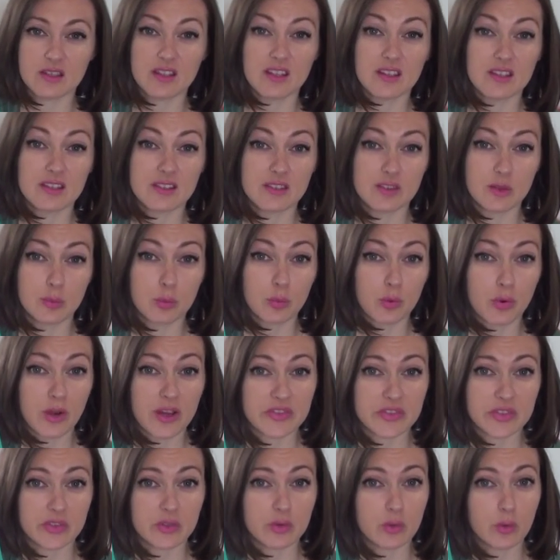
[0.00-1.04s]
that's the
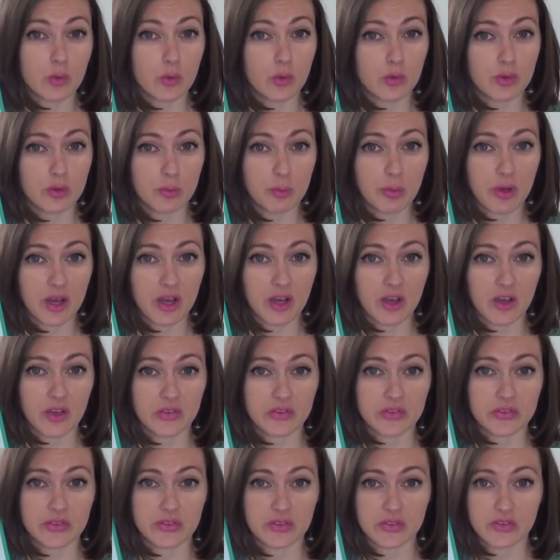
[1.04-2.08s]
present or the
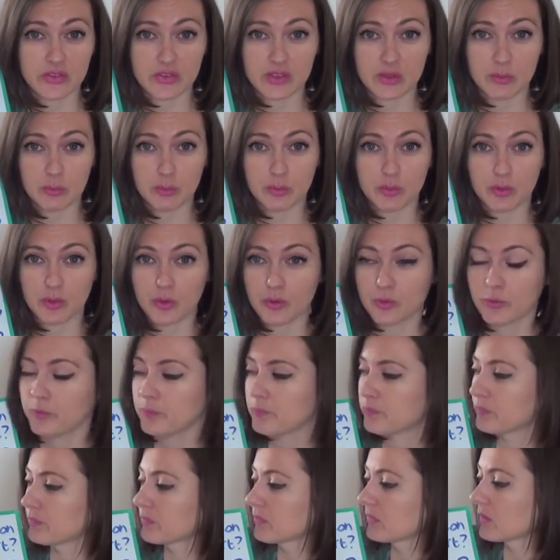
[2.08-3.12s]
past simple,
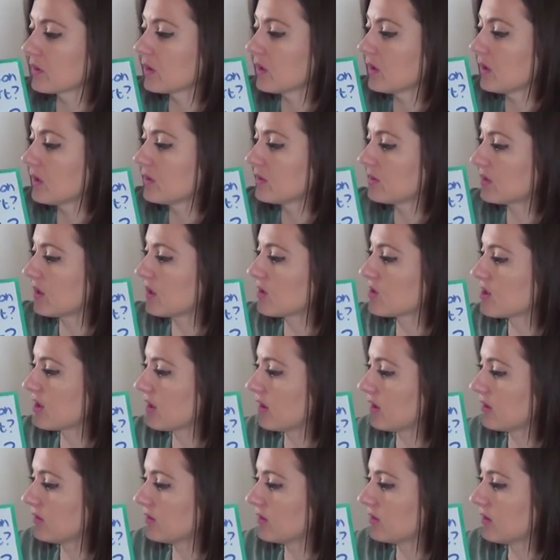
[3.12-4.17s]
such
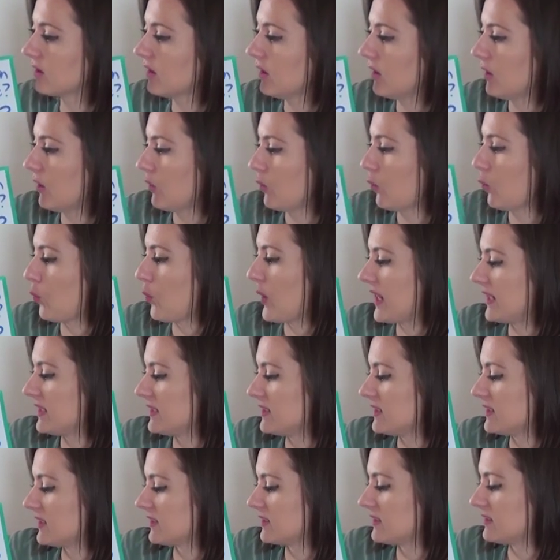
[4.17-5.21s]
as
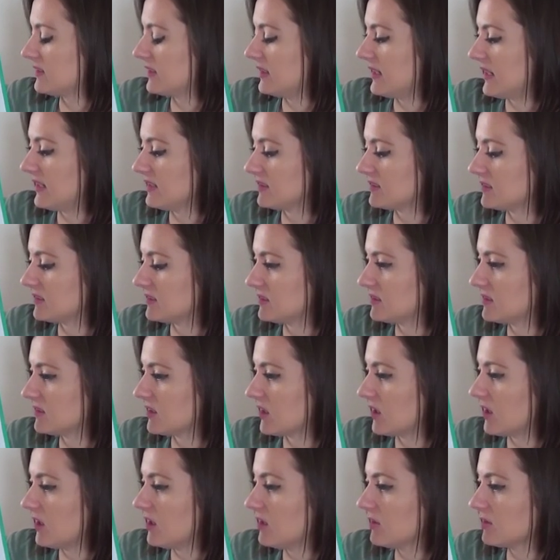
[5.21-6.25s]
when does the lesson
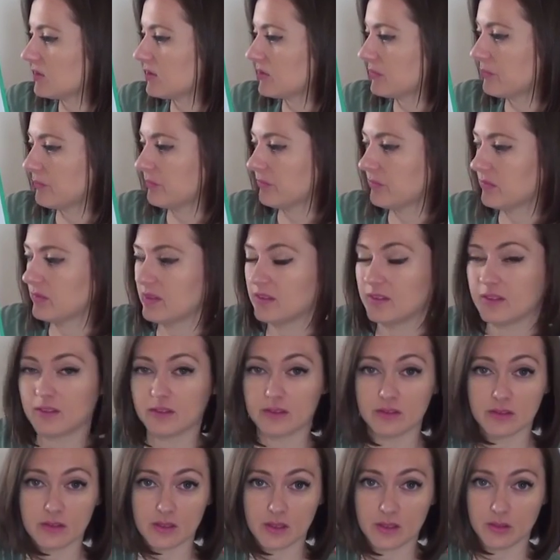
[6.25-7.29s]
start? This
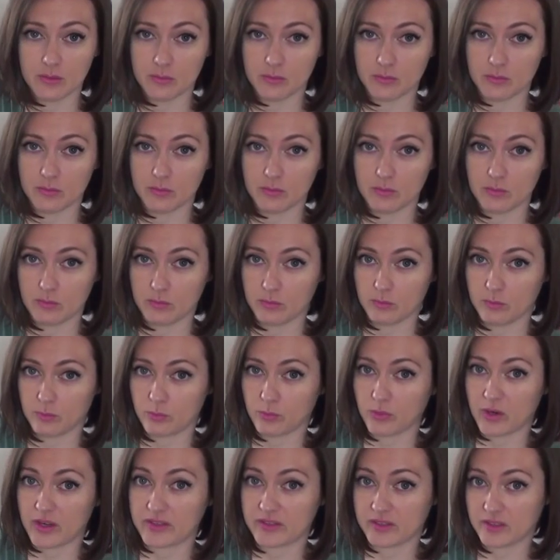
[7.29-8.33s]
is the
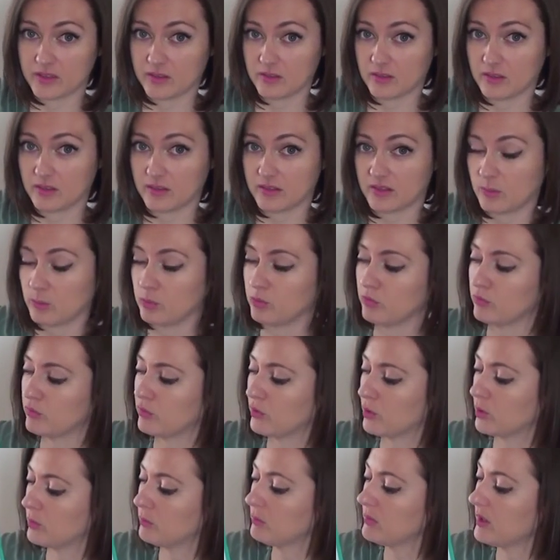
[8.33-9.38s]
present simple
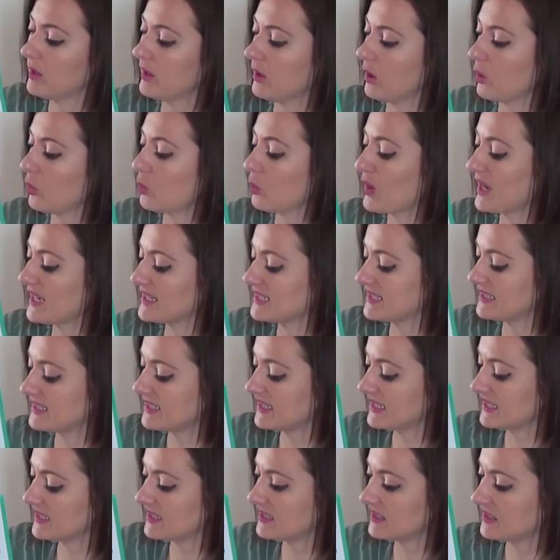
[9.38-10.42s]
form. When
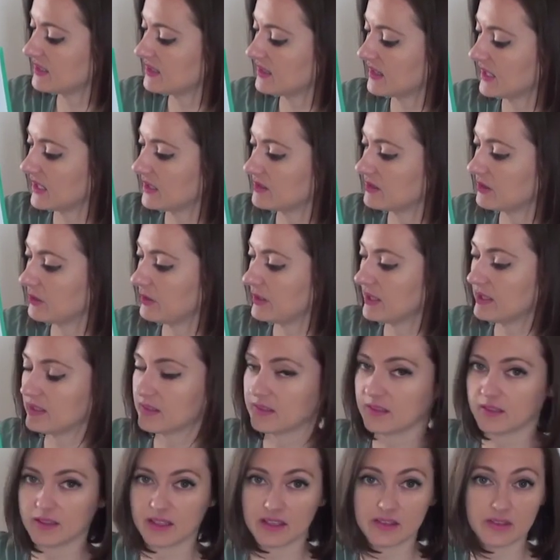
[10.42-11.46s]
did they do it?
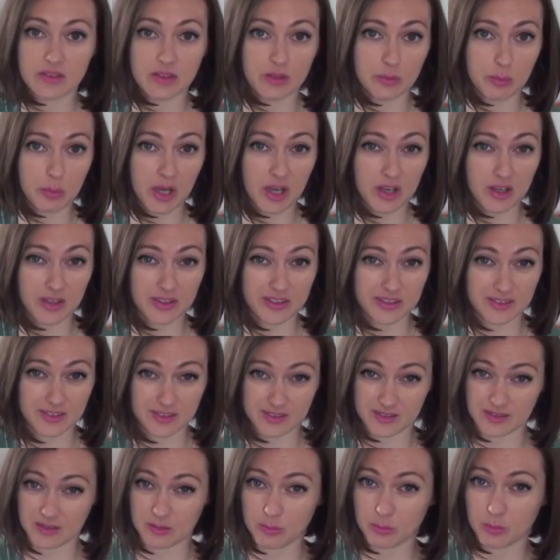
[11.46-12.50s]
That's the past
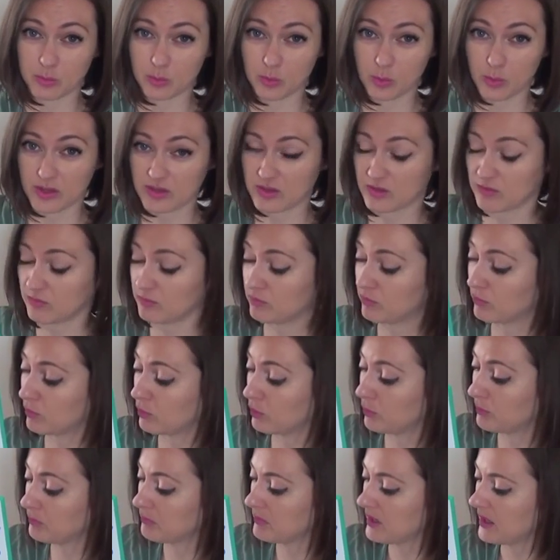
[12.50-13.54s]
simple question
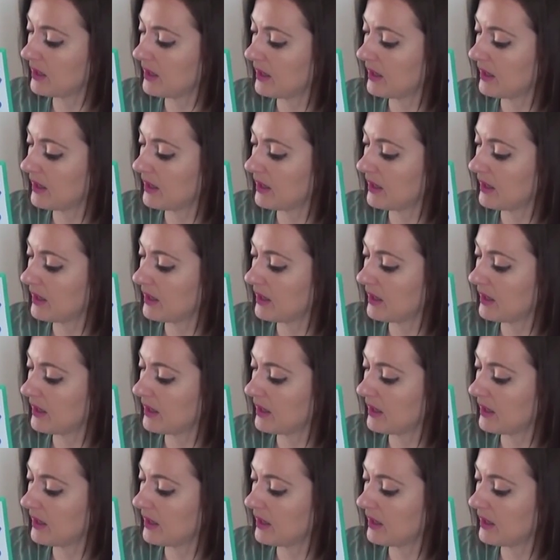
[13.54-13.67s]
form.